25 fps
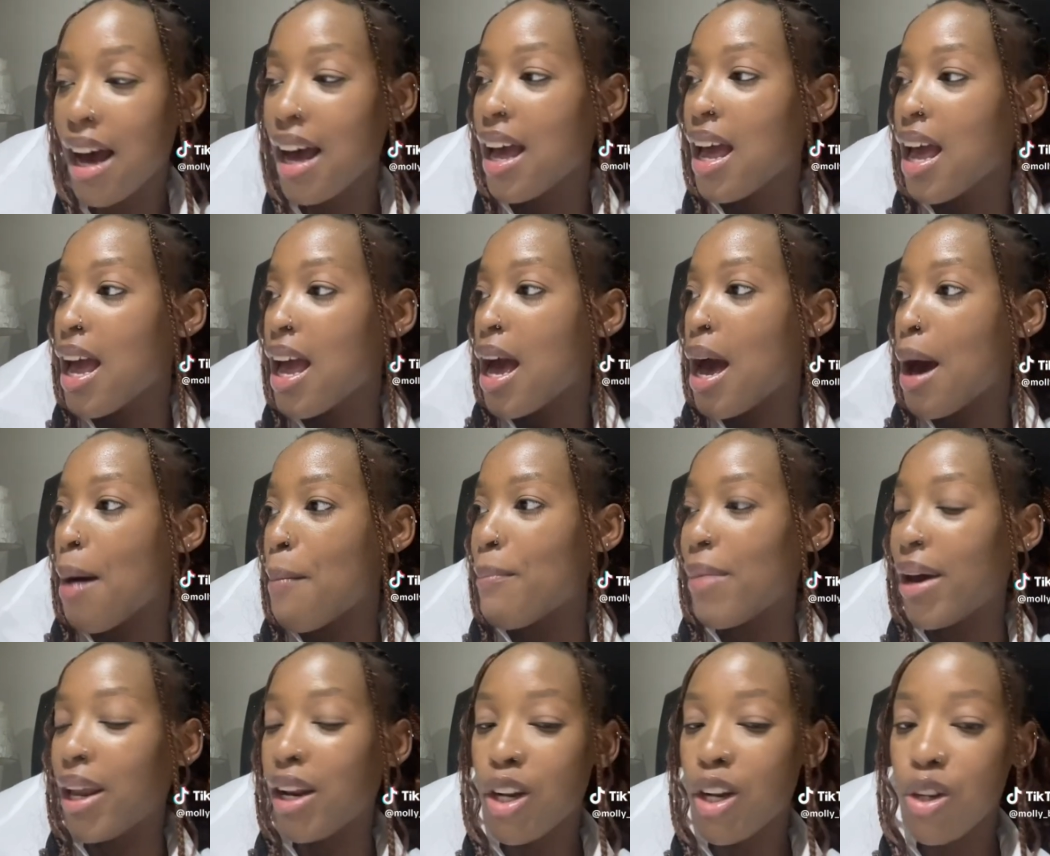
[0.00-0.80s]
a
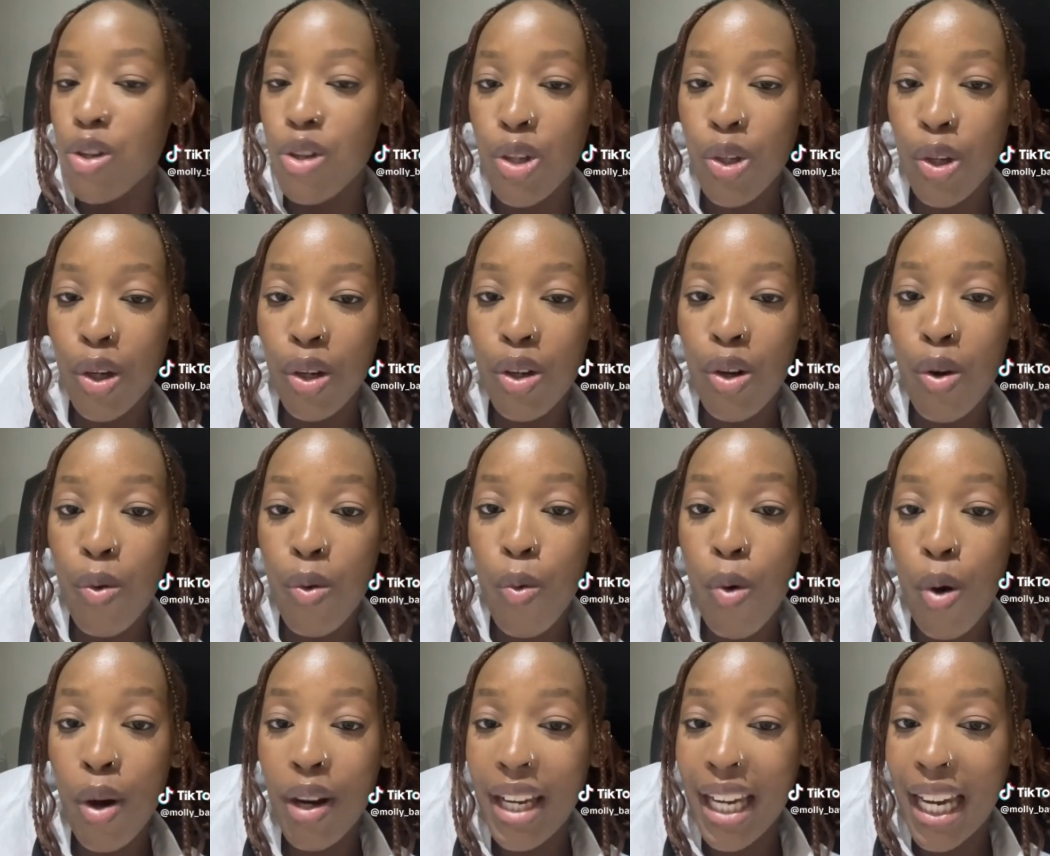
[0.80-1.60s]
manager is going to
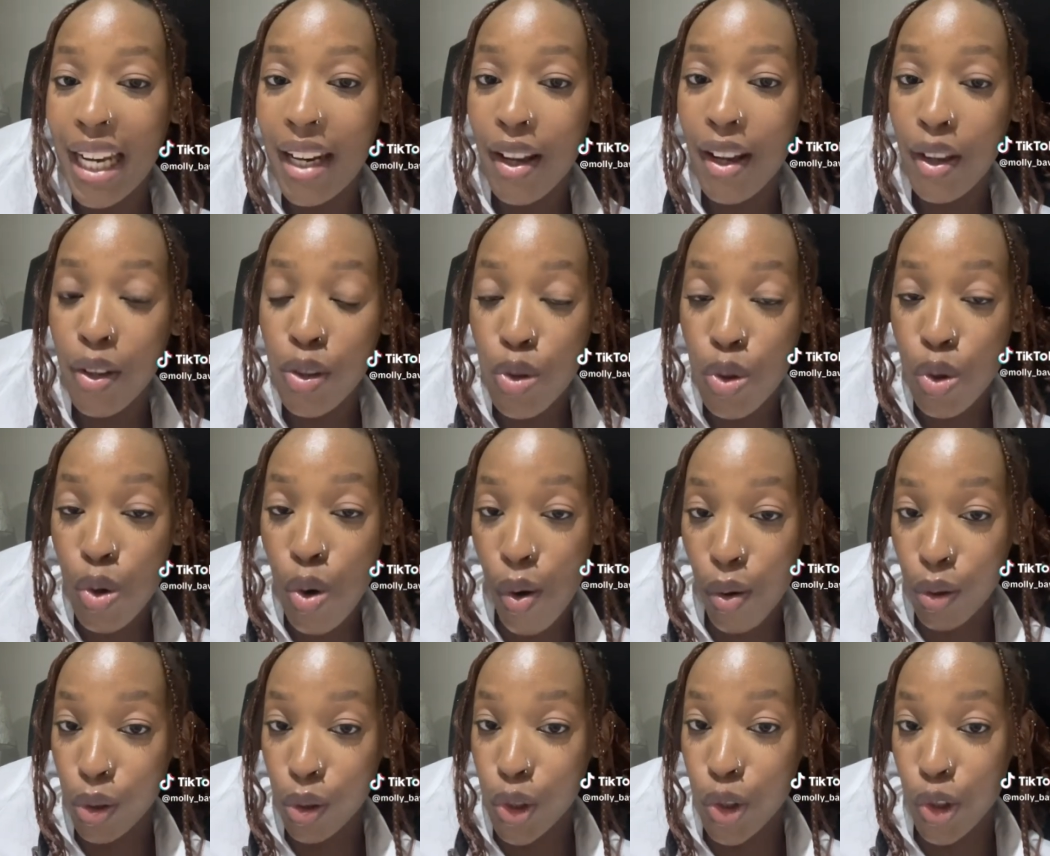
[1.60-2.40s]
walk in and
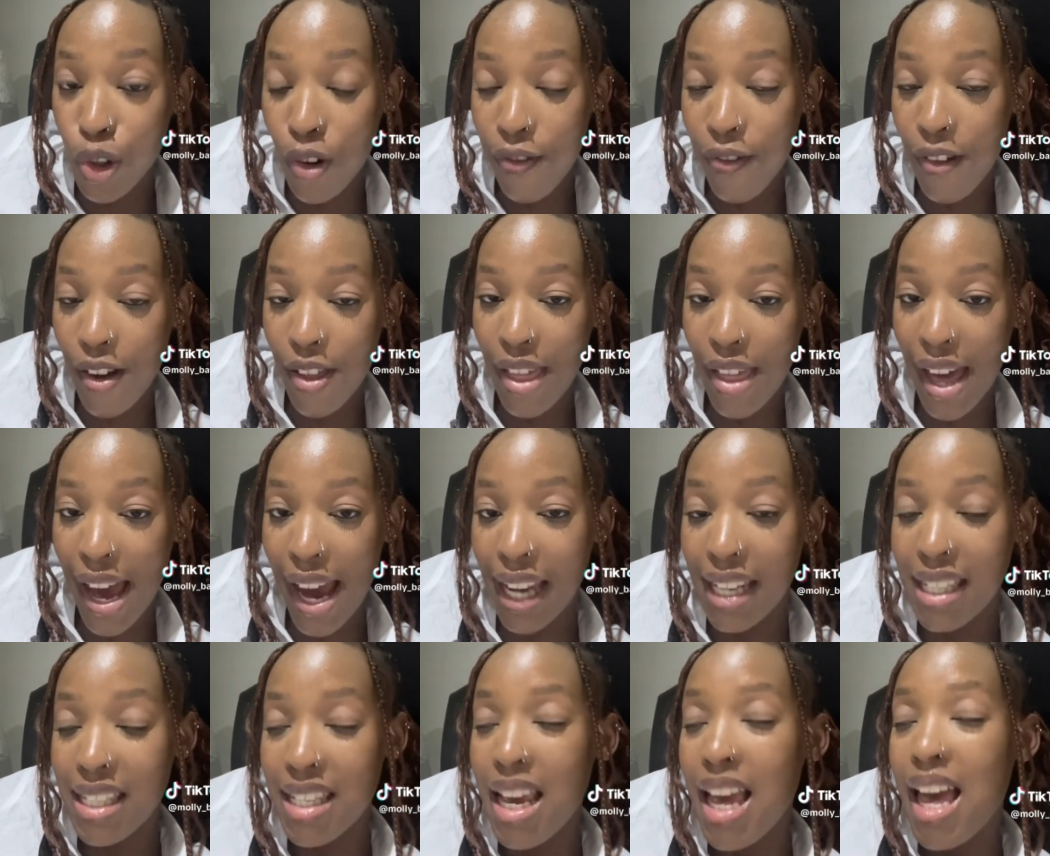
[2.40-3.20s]
scold you for
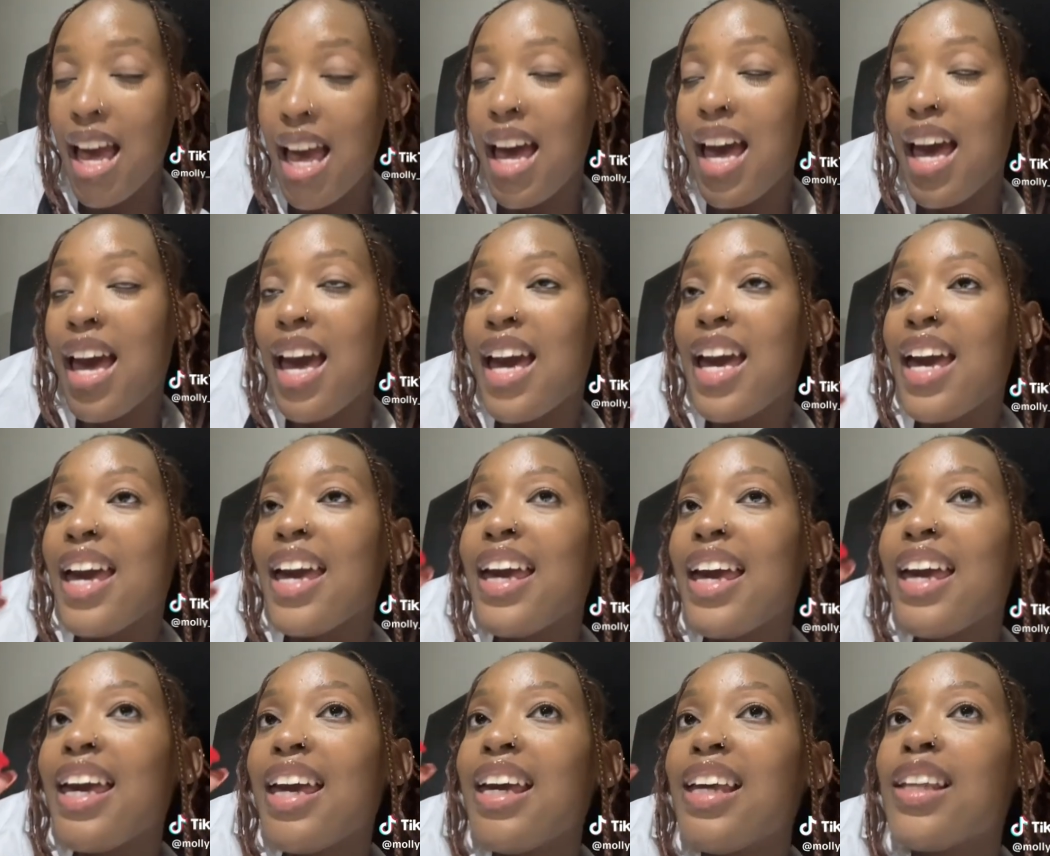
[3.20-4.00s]
that.
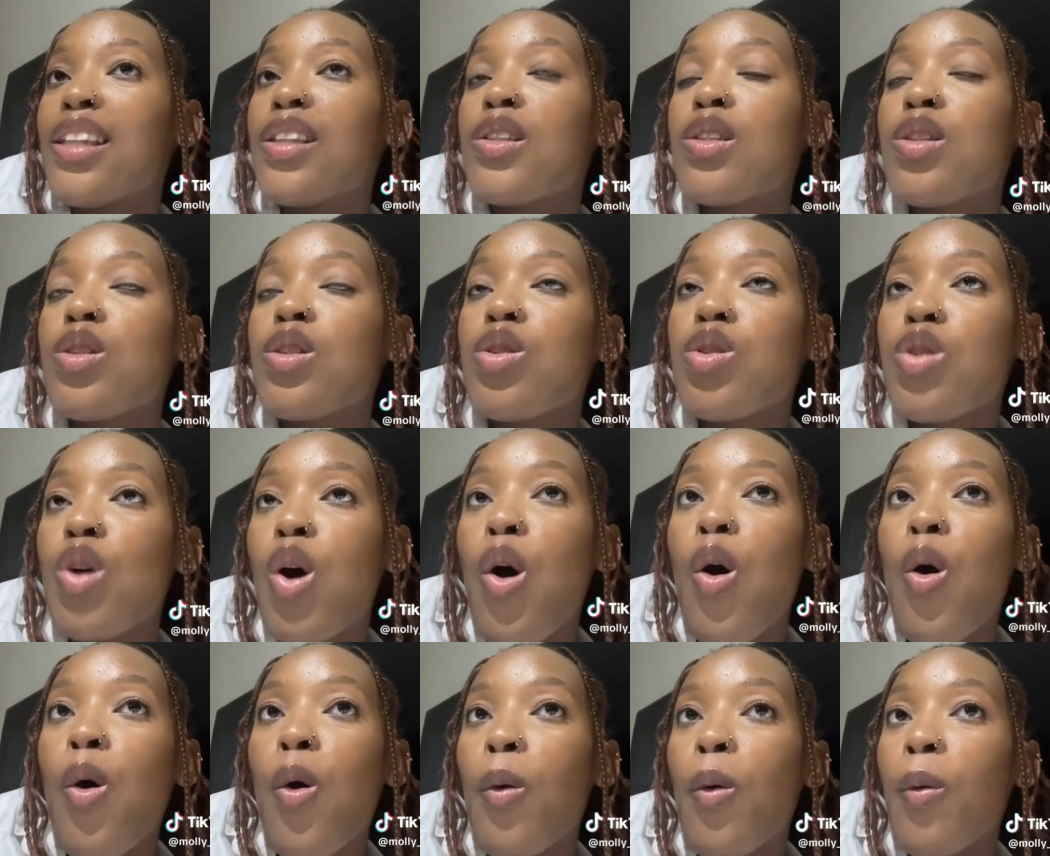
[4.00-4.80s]
It's
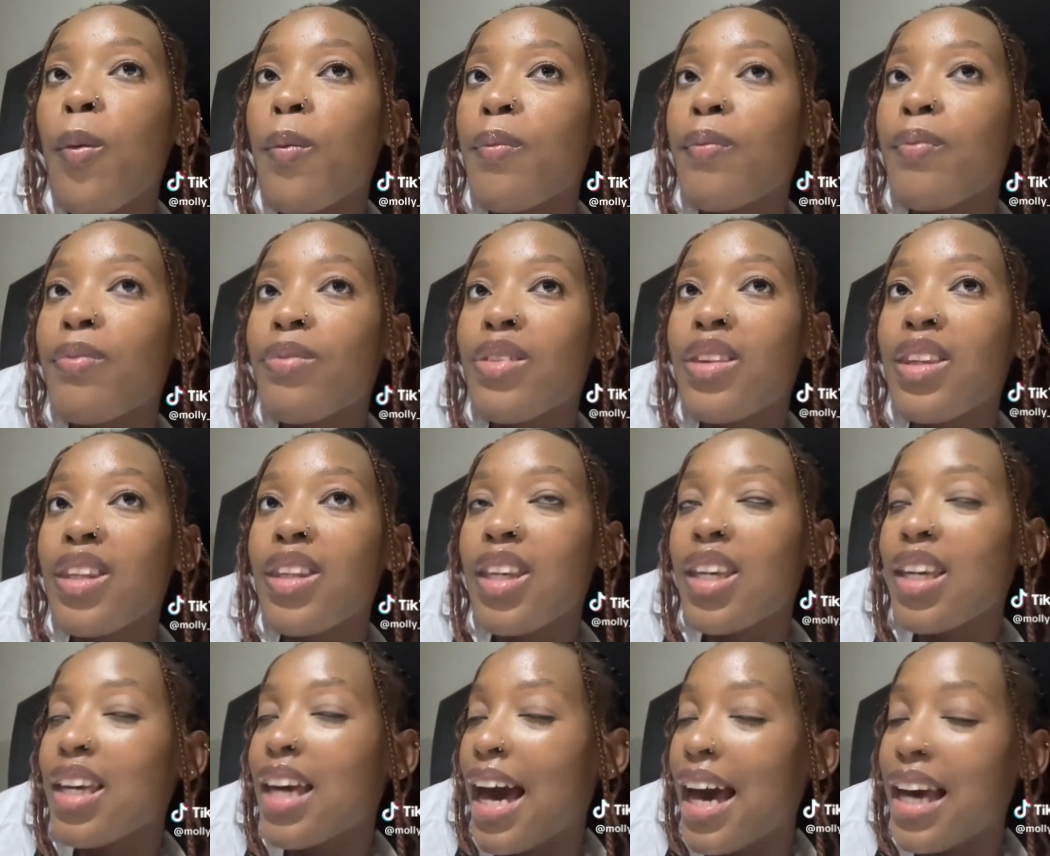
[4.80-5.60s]
so,
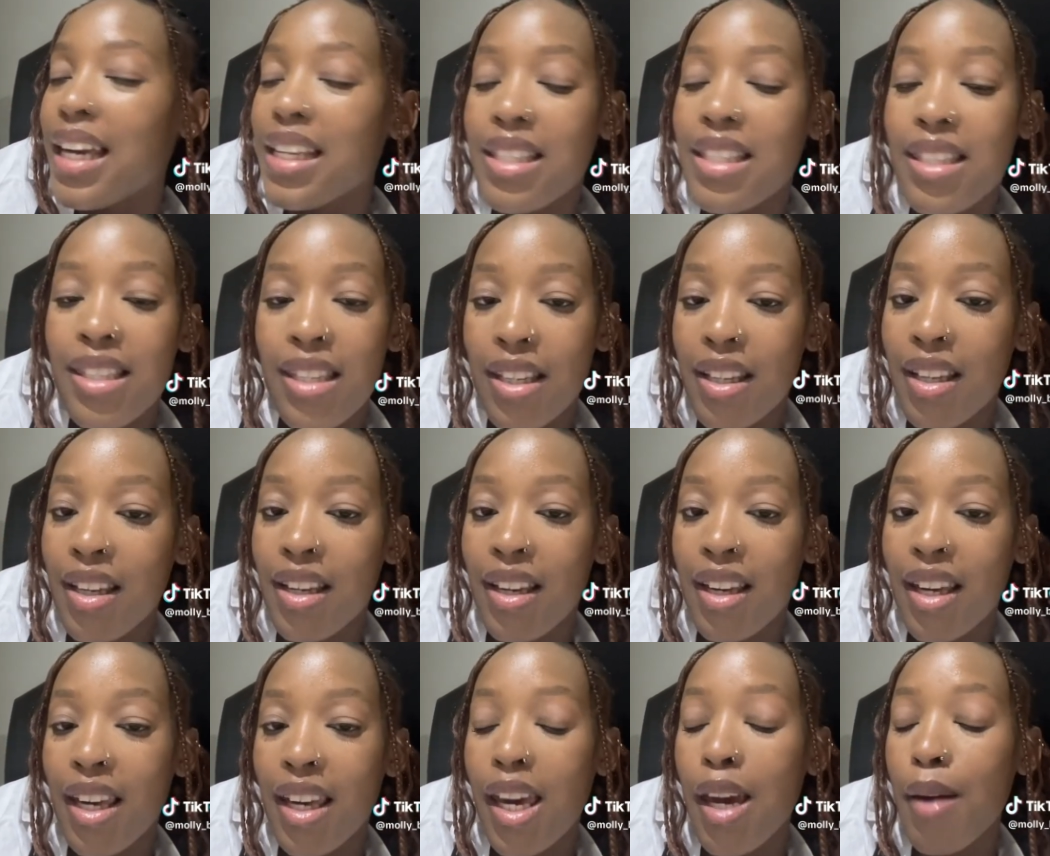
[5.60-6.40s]
guys,
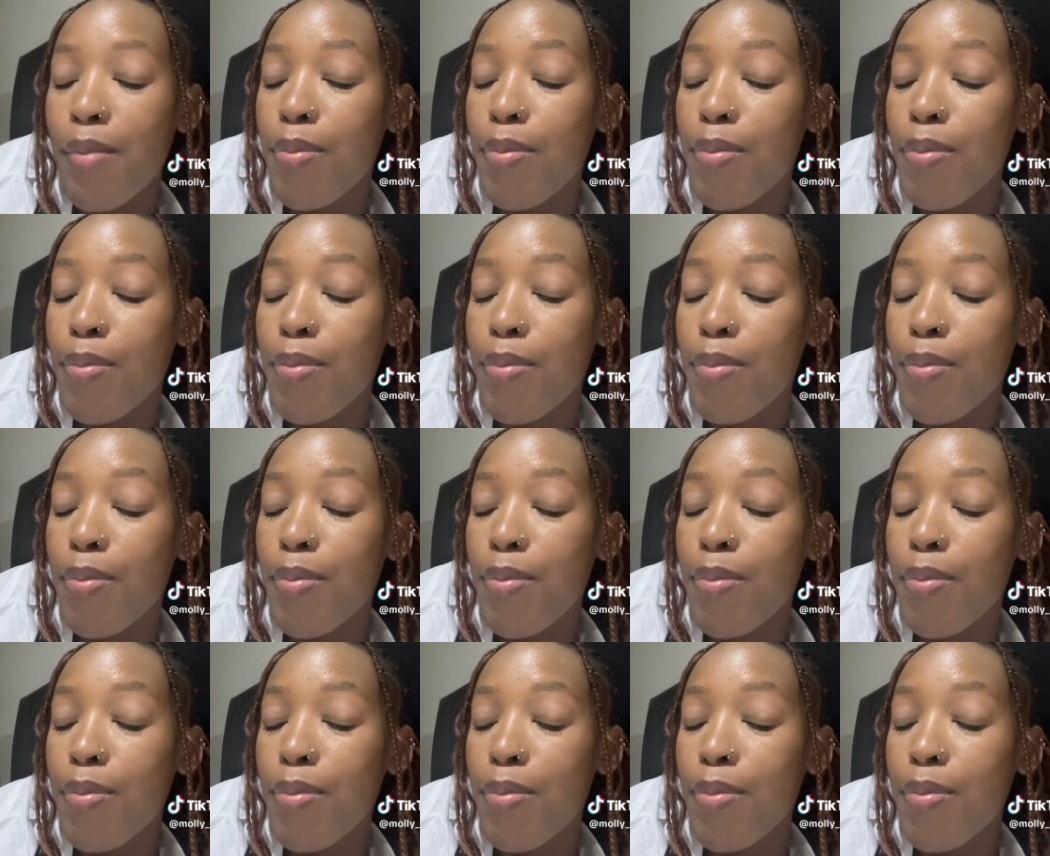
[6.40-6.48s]
and